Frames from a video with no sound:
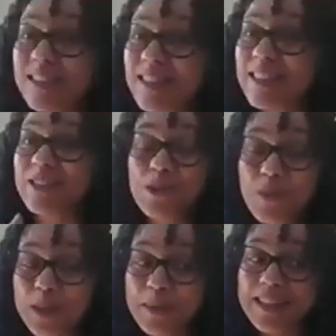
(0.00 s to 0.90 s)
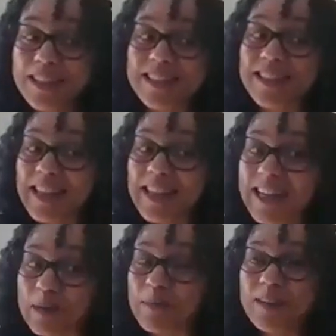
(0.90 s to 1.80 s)
of a deal as you want to make it
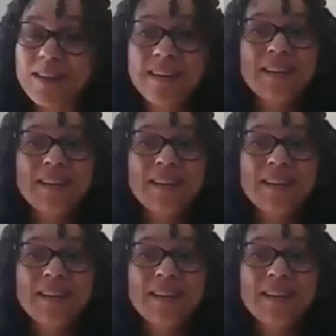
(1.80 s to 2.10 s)
seem.